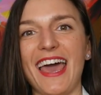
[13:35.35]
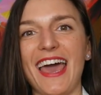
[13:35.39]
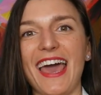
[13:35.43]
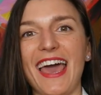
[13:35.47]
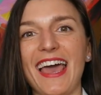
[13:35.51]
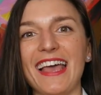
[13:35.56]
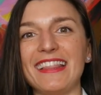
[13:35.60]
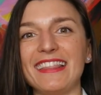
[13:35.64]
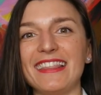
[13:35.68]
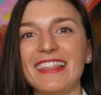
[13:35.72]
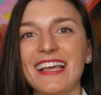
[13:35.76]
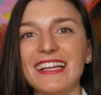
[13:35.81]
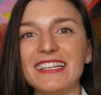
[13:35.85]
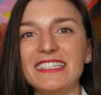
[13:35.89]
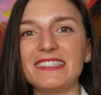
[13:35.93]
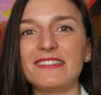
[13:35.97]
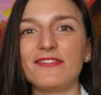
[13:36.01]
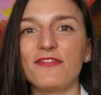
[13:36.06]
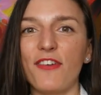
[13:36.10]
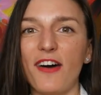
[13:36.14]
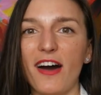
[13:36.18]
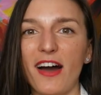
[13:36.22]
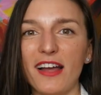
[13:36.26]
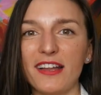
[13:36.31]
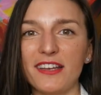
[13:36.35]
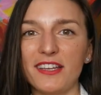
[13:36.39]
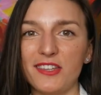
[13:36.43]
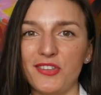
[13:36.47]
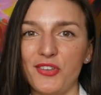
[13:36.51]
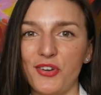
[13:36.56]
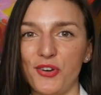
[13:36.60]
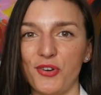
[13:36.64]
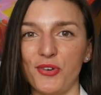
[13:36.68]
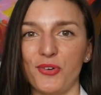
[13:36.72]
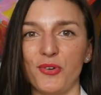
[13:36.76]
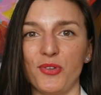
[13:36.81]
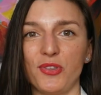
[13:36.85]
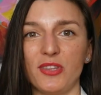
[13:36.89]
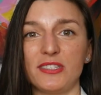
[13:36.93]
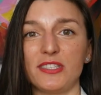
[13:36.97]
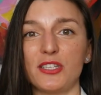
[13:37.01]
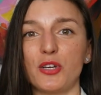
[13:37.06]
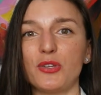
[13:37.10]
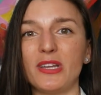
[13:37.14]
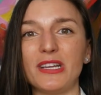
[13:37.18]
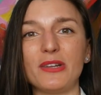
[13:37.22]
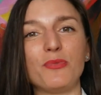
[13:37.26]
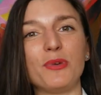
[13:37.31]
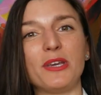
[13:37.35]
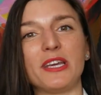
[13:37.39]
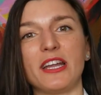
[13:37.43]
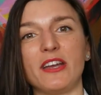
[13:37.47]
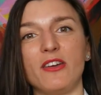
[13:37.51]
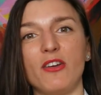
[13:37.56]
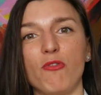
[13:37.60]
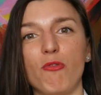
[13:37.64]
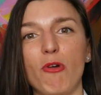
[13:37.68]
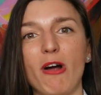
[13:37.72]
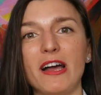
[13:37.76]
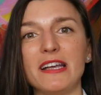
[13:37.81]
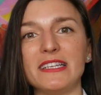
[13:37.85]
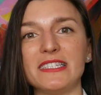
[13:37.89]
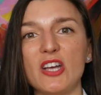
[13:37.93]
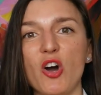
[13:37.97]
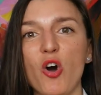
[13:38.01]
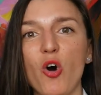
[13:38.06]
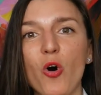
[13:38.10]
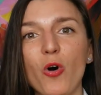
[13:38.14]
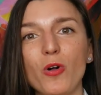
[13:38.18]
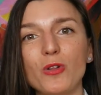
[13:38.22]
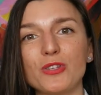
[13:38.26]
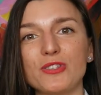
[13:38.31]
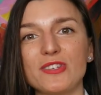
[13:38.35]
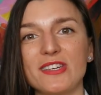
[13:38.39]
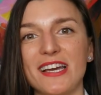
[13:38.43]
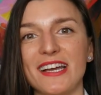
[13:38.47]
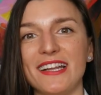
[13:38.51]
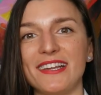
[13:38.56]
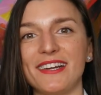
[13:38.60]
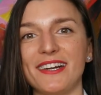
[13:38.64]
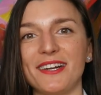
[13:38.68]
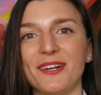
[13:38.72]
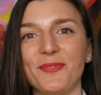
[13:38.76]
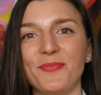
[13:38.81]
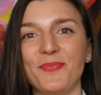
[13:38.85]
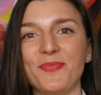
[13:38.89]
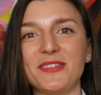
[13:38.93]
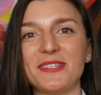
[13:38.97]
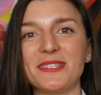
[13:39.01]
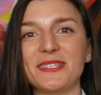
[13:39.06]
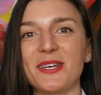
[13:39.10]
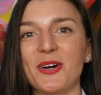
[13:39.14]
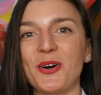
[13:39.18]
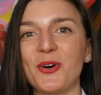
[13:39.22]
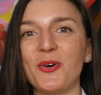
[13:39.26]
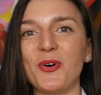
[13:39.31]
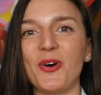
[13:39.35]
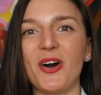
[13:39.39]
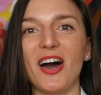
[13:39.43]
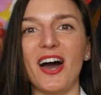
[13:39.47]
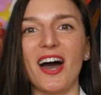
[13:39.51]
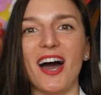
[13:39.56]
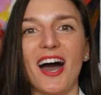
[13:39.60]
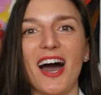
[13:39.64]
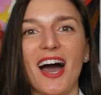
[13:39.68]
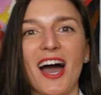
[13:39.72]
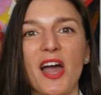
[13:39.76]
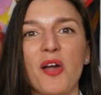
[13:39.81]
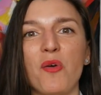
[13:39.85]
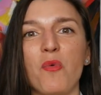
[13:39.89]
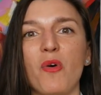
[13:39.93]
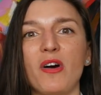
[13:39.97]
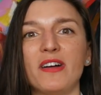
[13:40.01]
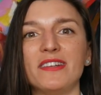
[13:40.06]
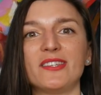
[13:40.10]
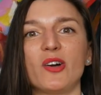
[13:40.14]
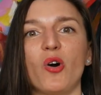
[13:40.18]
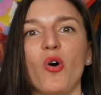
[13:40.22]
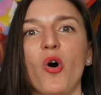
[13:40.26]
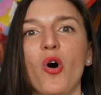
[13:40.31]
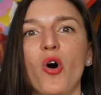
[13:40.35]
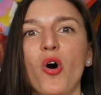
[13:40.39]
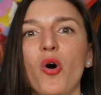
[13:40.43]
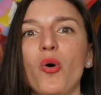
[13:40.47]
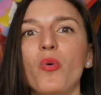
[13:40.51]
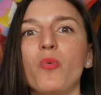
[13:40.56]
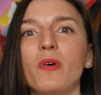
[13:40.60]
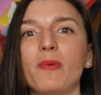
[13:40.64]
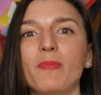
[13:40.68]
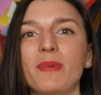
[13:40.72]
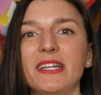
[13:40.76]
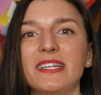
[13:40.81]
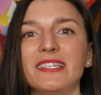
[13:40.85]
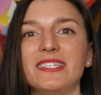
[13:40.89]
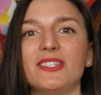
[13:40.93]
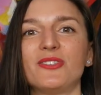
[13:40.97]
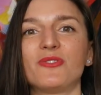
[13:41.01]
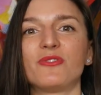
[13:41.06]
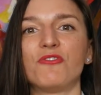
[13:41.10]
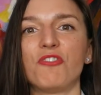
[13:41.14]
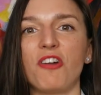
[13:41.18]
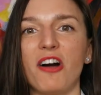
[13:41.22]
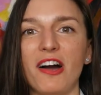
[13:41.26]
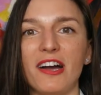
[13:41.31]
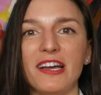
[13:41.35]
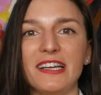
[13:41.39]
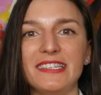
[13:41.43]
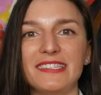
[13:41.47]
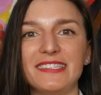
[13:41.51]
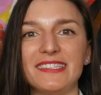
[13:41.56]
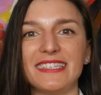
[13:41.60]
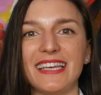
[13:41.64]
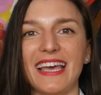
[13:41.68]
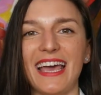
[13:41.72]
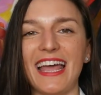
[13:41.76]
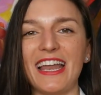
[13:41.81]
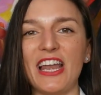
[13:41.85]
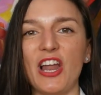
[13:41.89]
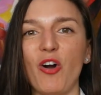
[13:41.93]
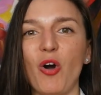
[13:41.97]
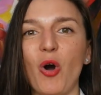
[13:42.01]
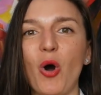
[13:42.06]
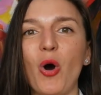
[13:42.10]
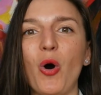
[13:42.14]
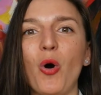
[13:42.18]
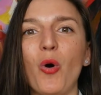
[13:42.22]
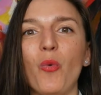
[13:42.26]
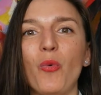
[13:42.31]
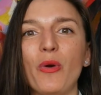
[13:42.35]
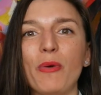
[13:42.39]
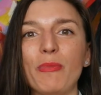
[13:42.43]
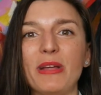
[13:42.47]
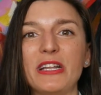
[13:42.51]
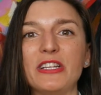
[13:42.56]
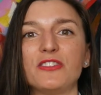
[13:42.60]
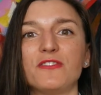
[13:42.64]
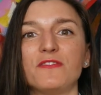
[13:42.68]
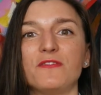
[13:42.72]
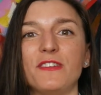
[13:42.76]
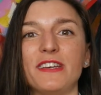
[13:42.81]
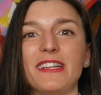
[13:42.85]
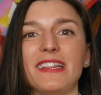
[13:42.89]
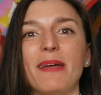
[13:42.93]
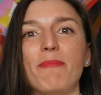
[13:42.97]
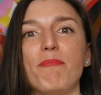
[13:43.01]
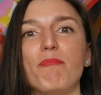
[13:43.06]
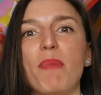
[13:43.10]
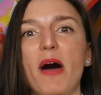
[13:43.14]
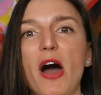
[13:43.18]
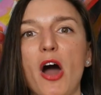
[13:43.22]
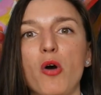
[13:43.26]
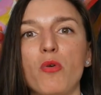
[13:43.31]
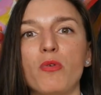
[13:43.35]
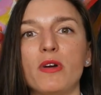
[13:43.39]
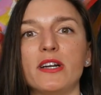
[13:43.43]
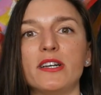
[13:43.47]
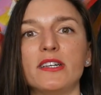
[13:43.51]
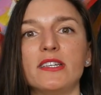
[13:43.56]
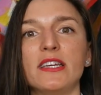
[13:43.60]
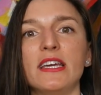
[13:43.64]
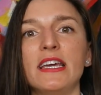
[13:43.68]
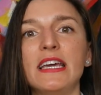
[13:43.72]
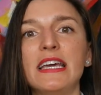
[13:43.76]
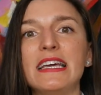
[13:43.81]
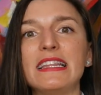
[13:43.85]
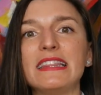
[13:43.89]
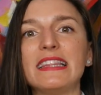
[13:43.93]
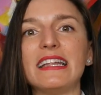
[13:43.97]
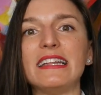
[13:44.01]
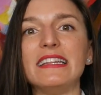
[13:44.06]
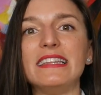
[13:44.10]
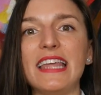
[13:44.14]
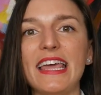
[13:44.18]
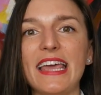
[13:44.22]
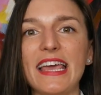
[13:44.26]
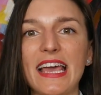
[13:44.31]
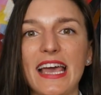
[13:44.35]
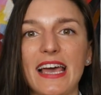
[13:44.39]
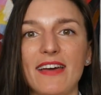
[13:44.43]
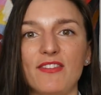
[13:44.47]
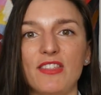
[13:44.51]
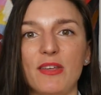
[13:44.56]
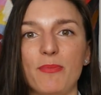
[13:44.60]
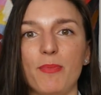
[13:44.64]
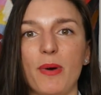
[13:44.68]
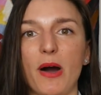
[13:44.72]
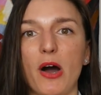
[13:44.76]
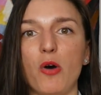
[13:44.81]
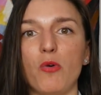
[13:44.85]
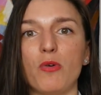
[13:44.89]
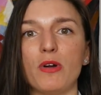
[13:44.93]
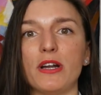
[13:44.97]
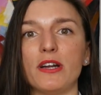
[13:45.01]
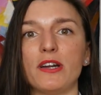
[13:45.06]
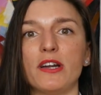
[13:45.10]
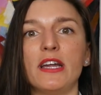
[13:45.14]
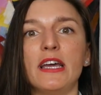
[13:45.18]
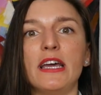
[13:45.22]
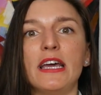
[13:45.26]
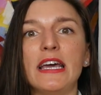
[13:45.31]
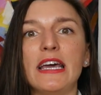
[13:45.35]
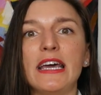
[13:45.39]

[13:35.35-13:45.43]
and let's find the truth so that we can rise all together. So I want all women to rise and all women to feel empowered, that they have the power,